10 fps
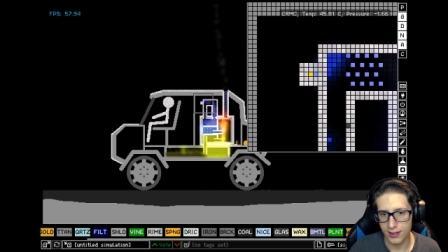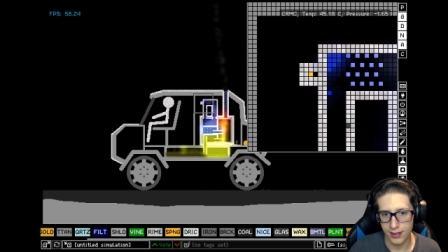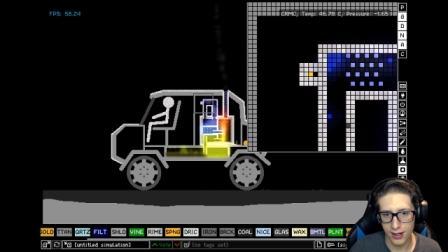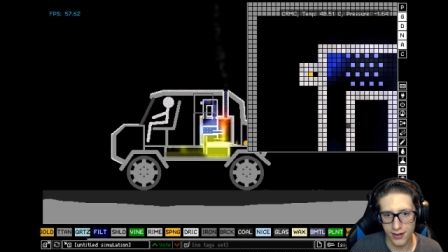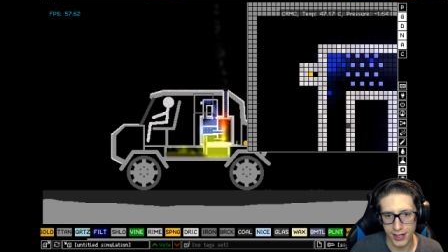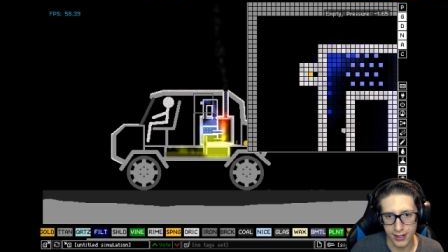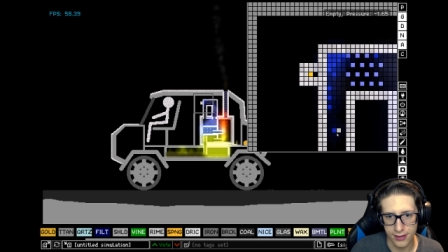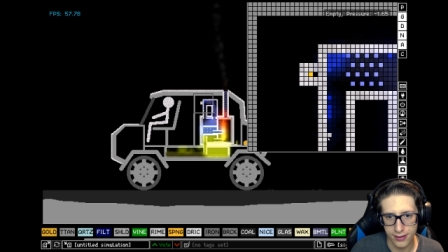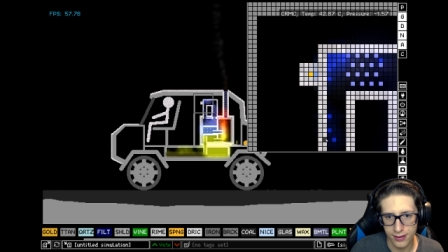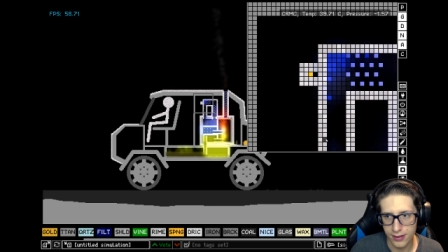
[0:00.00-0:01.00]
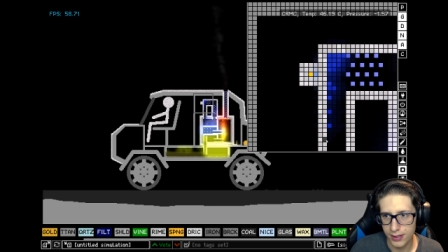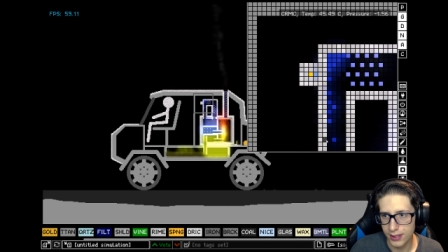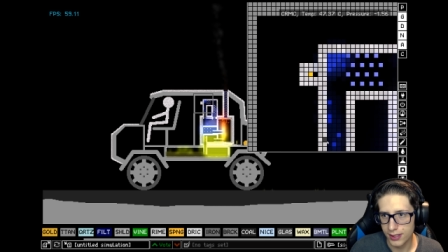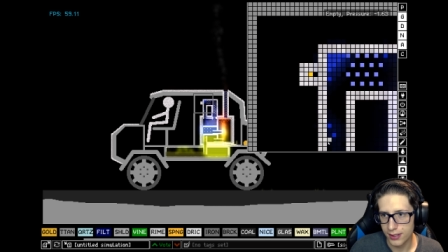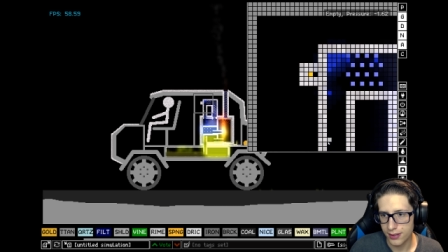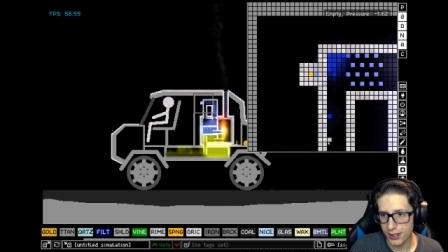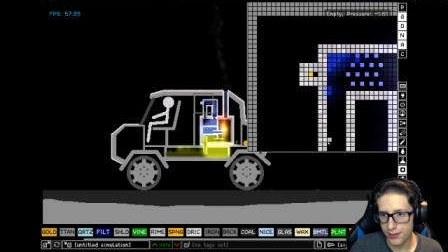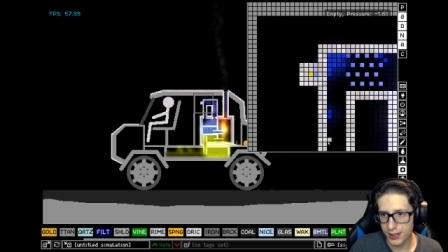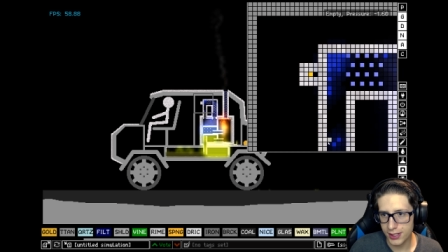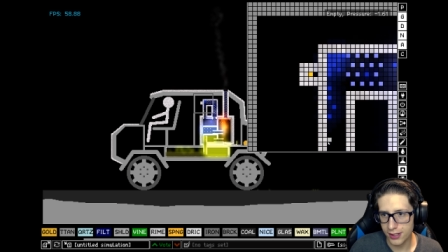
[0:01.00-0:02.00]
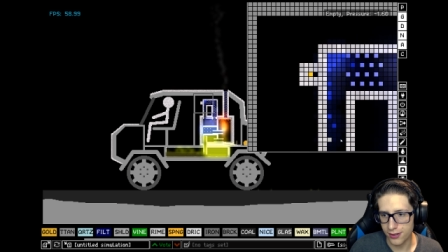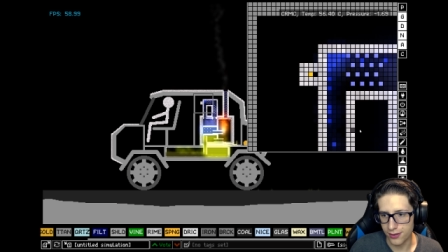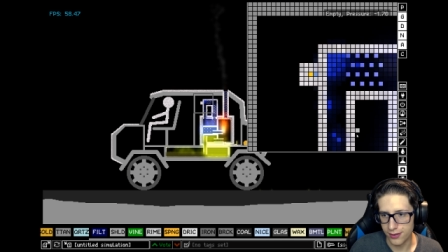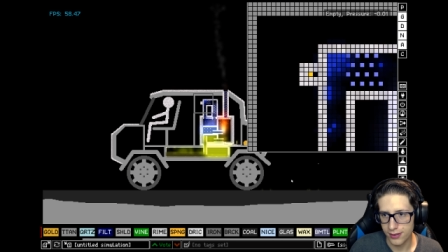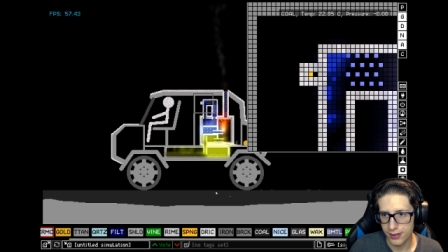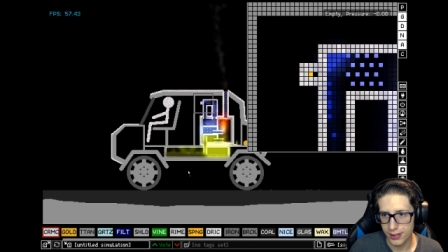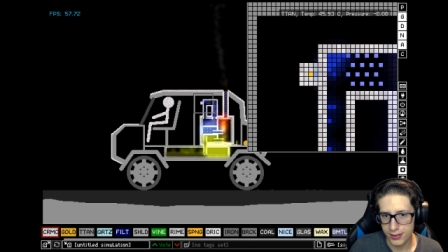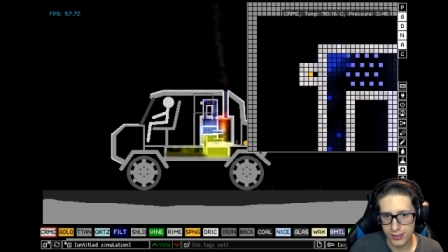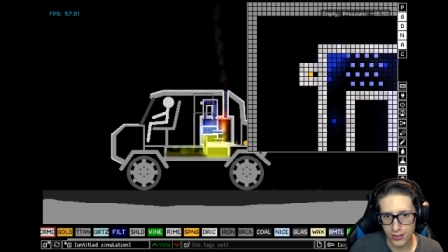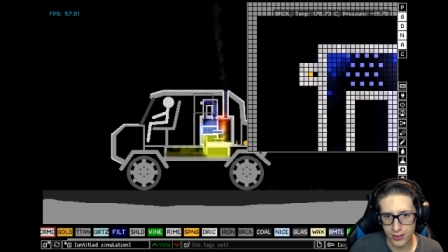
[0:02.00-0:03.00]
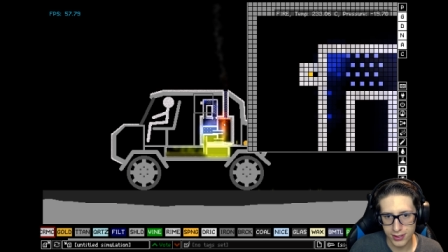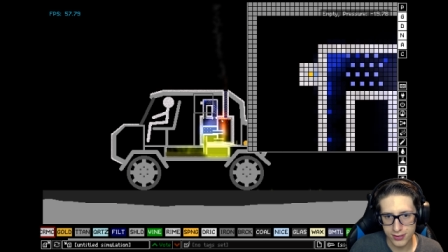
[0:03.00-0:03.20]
Alright. There we go. It's going in a